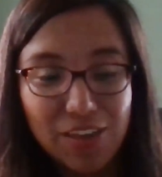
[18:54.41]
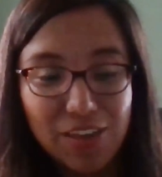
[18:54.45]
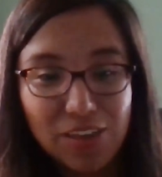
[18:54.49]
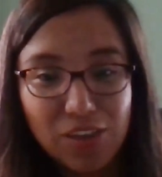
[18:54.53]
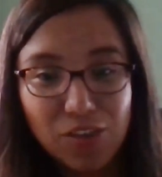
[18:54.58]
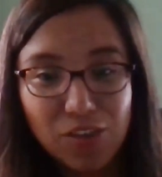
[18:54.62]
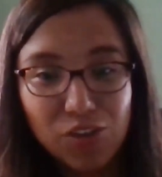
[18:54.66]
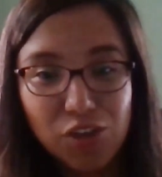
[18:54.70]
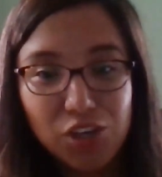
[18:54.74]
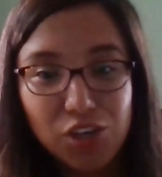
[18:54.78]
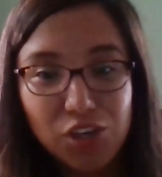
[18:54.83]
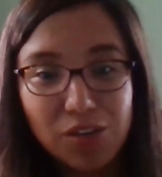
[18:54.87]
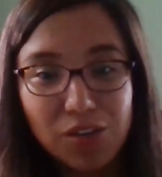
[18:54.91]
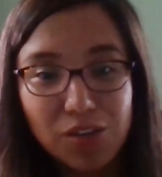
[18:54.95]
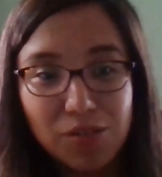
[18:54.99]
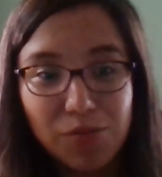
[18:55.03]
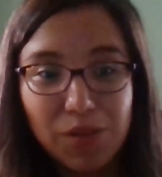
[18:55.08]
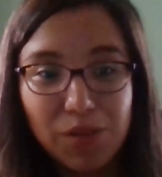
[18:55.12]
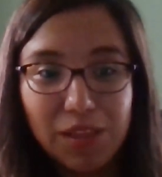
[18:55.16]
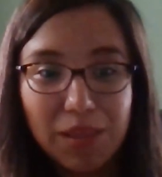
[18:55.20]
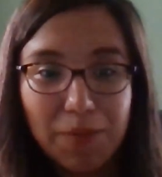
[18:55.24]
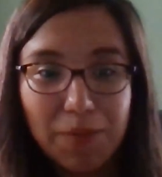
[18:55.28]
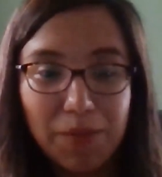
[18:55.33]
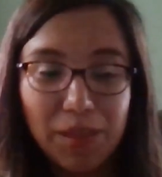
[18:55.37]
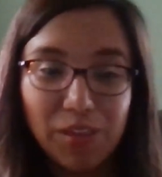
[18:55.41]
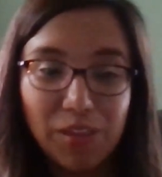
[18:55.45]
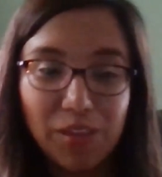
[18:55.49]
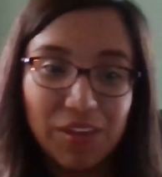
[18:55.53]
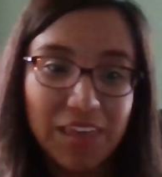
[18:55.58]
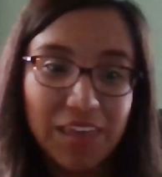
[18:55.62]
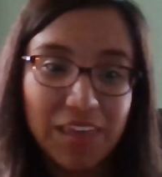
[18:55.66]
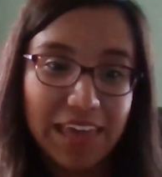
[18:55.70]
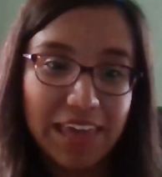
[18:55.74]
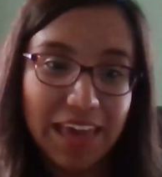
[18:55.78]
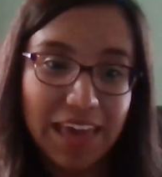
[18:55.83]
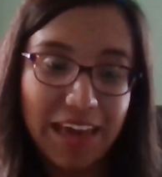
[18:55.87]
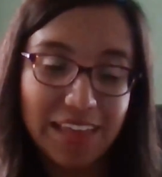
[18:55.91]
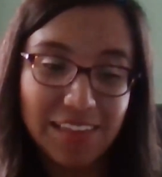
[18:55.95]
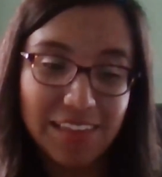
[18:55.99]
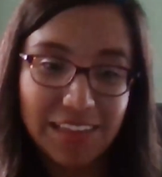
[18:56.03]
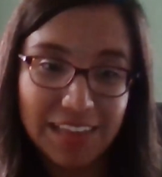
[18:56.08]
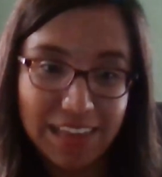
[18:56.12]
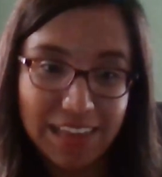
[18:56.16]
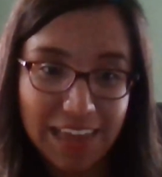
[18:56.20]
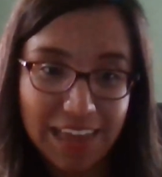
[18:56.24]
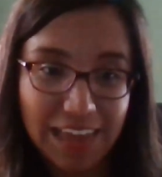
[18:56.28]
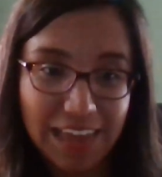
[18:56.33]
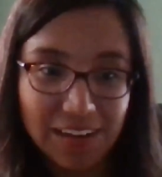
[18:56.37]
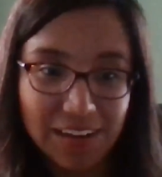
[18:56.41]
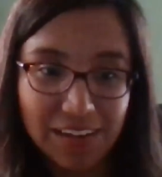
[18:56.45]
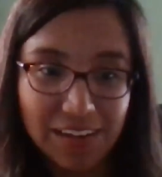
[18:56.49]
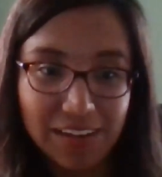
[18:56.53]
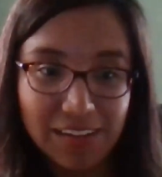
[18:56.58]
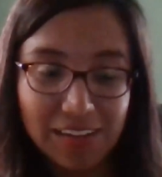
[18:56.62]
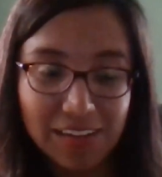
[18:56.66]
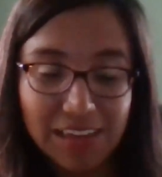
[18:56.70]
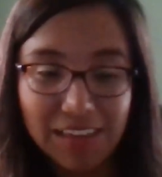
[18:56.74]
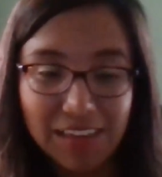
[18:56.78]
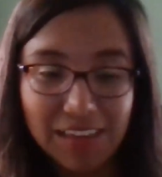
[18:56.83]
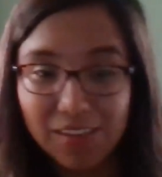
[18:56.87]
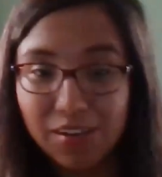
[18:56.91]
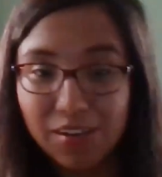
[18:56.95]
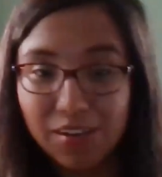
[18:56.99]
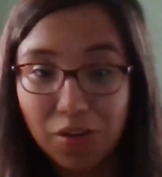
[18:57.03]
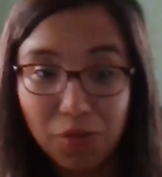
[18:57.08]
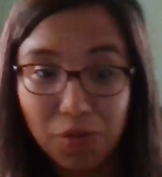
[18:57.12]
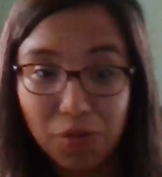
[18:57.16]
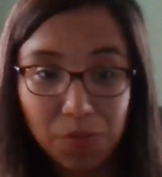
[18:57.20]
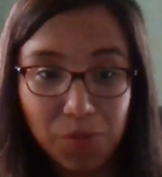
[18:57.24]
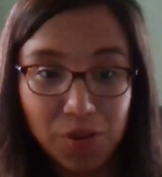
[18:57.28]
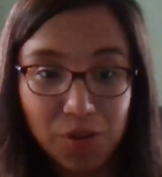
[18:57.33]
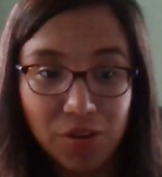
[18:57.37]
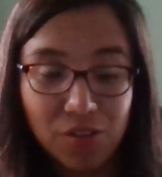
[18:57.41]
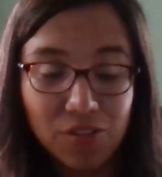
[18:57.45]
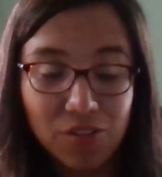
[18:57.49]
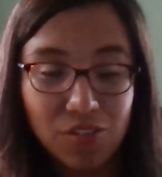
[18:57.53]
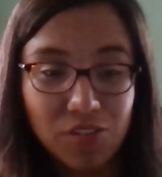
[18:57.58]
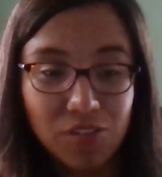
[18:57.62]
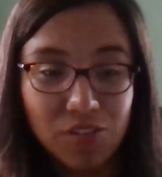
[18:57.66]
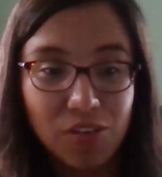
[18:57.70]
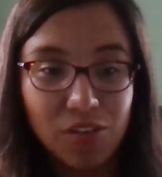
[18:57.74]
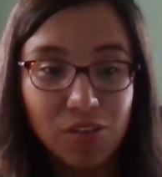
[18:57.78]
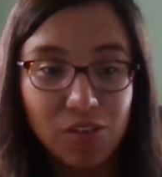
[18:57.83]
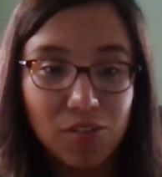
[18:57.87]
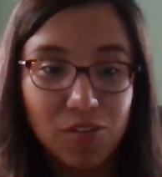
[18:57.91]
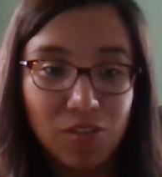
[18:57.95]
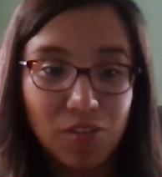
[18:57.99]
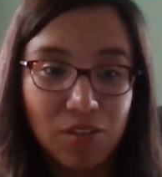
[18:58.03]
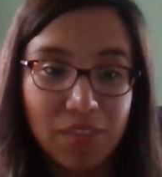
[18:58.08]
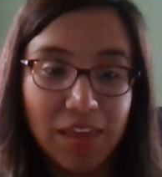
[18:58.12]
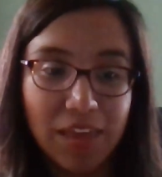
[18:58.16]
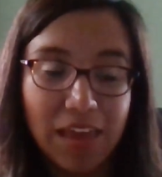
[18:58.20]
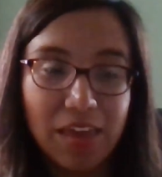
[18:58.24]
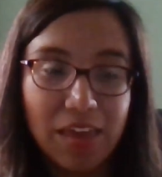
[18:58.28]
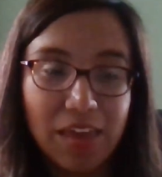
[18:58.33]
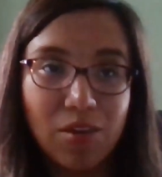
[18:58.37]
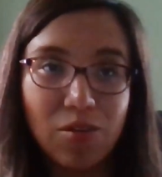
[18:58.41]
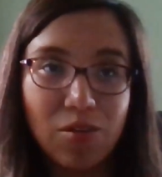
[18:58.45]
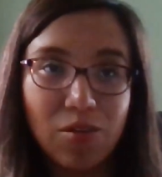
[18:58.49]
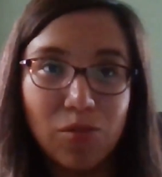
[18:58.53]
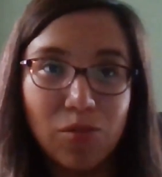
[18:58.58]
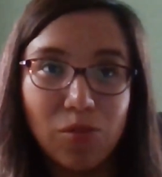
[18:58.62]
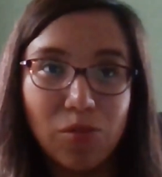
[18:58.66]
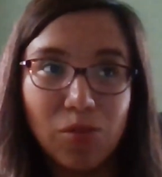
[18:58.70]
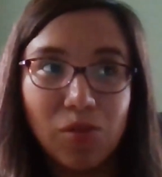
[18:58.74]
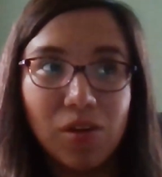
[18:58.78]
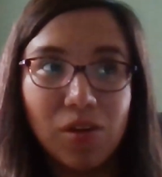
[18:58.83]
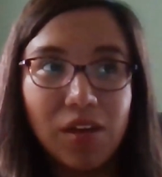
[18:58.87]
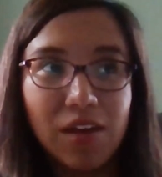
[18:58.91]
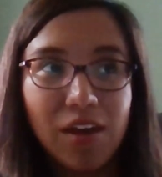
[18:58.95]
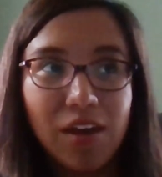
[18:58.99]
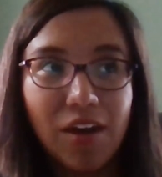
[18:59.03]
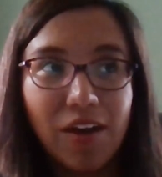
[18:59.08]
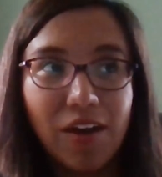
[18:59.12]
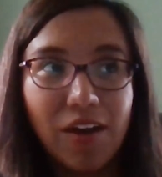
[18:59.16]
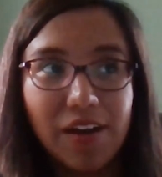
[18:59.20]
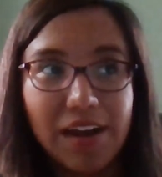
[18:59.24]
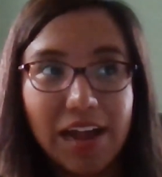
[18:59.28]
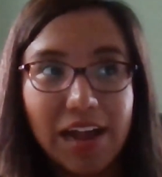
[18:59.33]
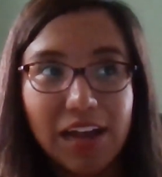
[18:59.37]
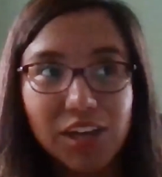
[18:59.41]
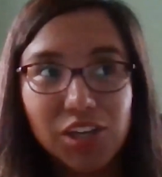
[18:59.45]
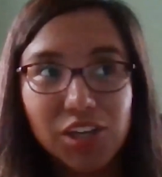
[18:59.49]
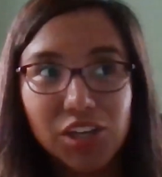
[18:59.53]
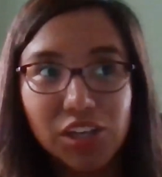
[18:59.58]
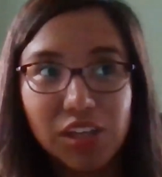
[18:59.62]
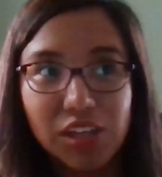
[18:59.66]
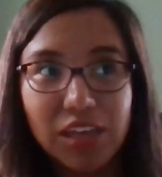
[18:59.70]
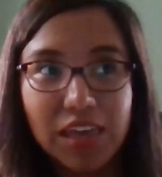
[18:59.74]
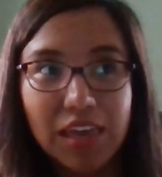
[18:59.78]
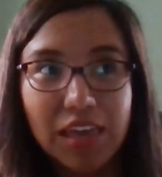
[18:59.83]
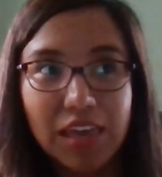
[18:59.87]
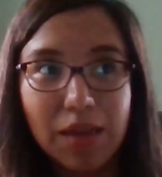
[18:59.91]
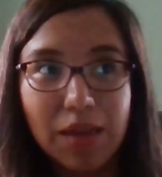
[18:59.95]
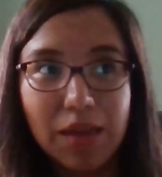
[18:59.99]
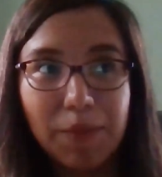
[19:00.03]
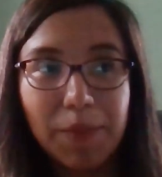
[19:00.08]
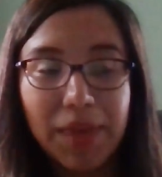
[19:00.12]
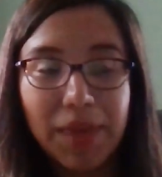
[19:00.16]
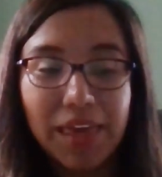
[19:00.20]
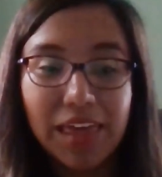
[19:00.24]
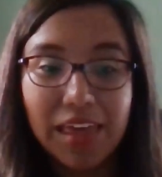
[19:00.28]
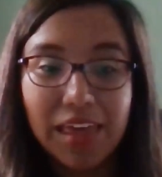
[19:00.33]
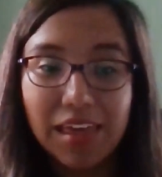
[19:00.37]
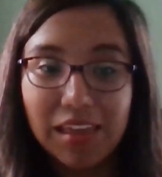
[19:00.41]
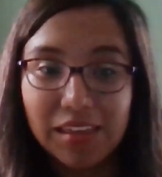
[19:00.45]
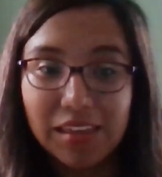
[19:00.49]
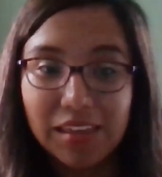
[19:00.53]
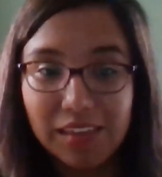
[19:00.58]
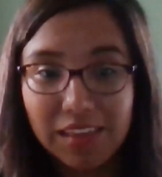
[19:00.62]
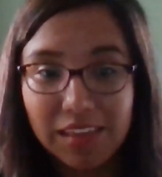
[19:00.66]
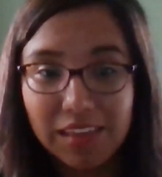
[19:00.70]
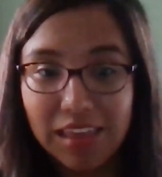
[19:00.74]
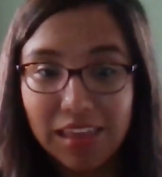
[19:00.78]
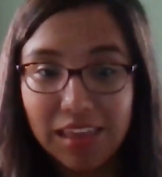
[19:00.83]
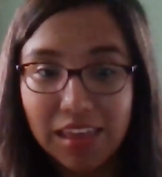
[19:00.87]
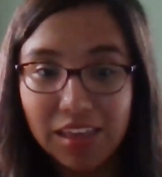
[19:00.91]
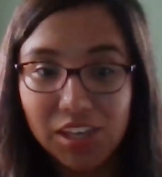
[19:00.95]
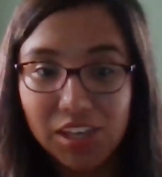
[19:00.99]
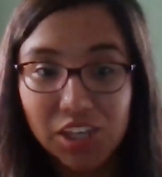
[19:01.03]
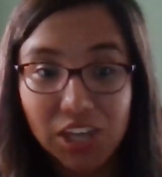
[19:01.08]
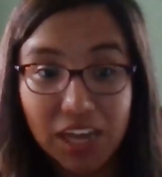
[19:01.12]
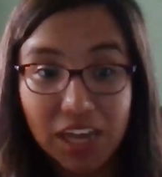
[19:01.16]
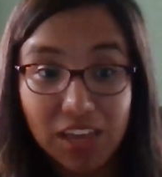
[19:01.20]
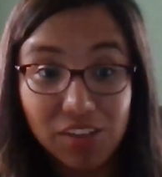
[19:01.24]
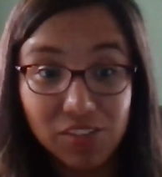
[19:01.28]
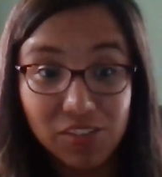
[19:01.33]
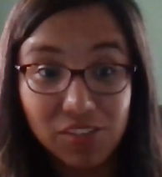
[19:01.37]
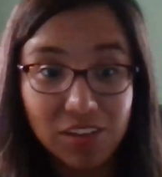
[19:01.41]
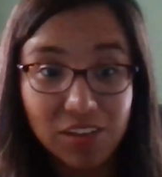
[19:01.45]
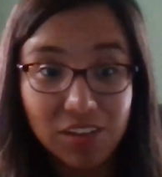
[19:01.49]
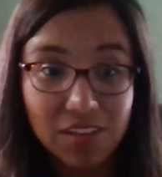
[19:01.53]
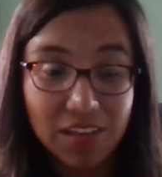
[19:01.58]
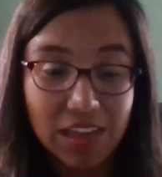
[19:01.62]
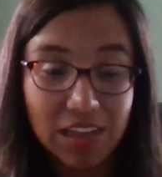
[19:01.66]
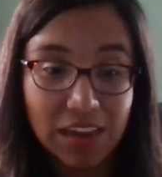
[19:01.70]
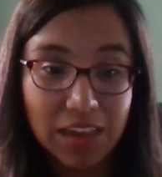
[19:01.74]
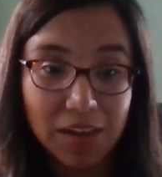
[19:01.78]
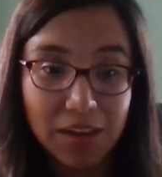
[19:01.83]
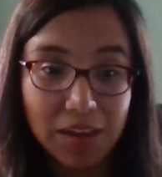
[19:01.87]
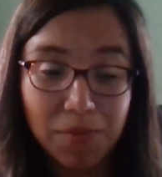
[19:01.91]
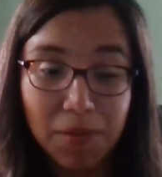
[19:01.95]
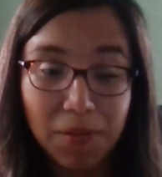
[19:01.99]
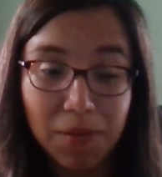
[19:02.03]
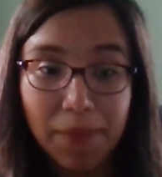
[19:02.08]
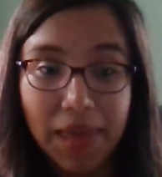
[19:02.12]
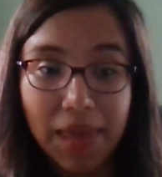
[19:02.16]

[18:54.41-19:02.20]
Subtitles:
you should really be looking at the data and the numbers so that you are actually making the changes that need to be